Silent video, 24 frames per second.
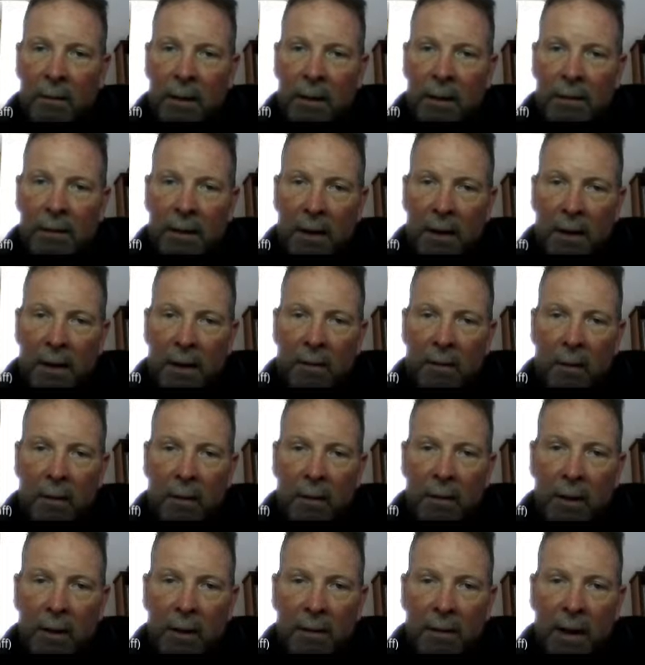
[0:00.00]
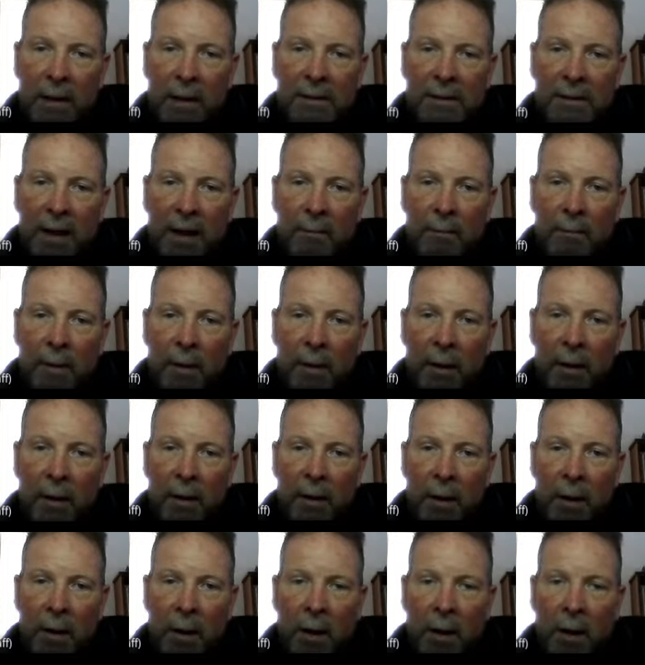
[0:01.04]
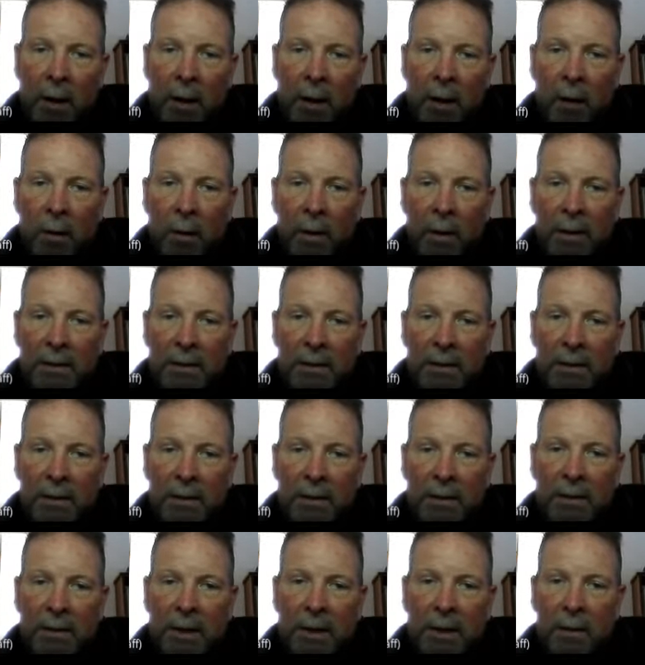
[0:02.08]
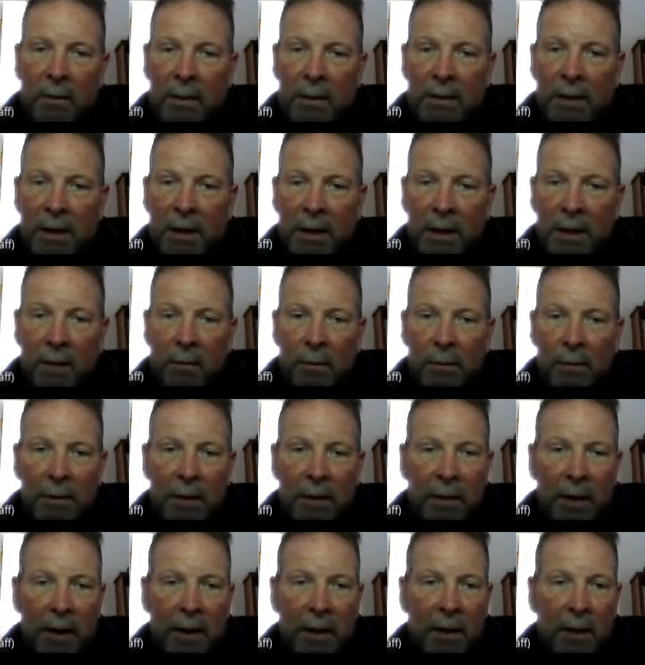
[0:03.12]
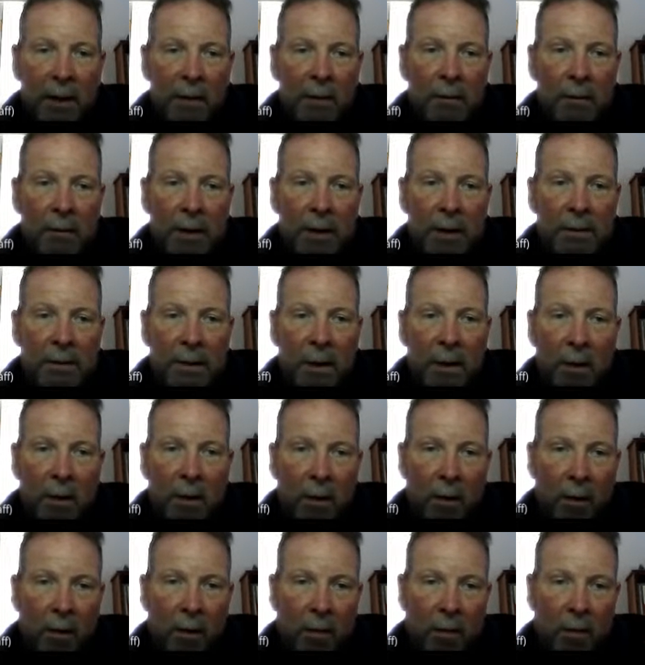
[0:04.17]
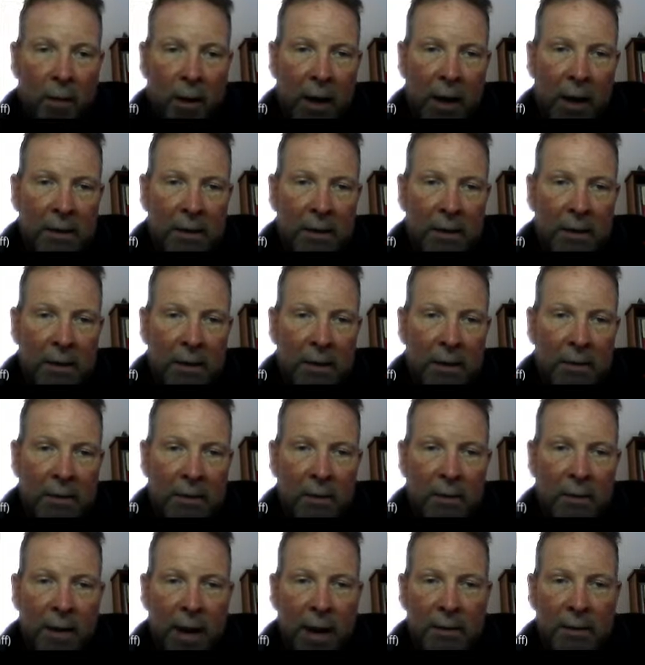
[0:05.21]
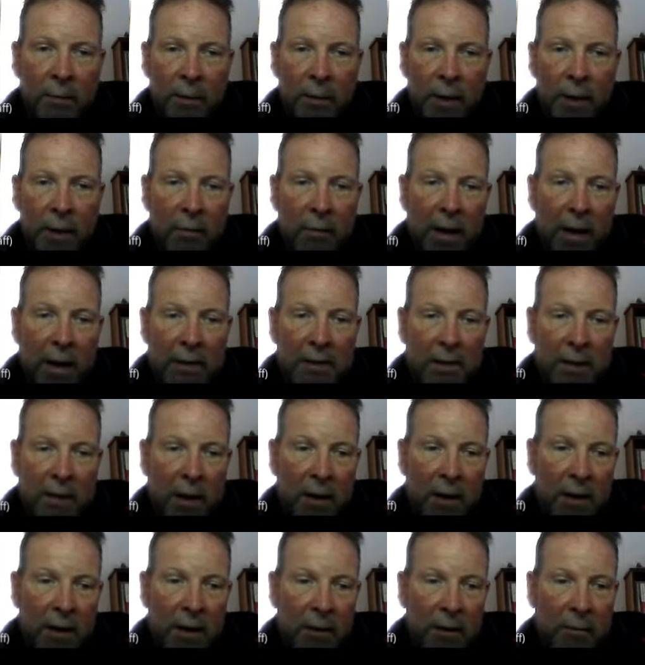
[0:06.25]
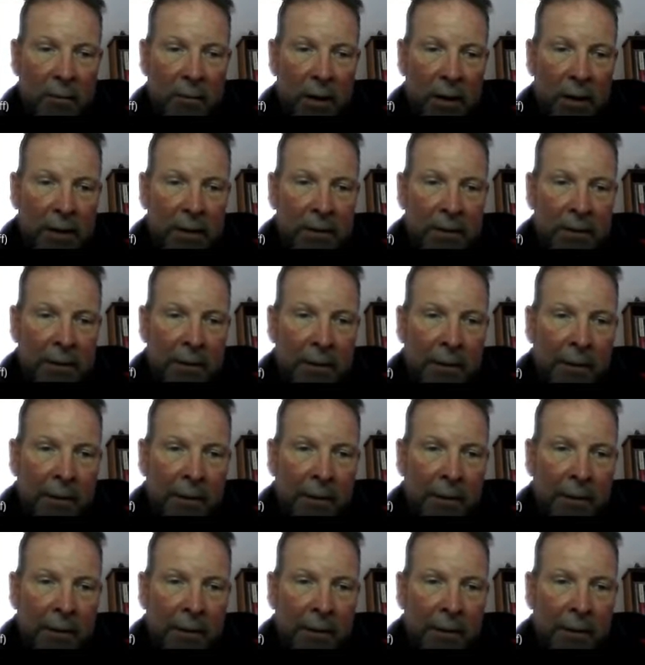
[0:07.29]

And okay, that's that part. OSQ is equal to 90 degrees. OSQ, we know that's 90 degrees.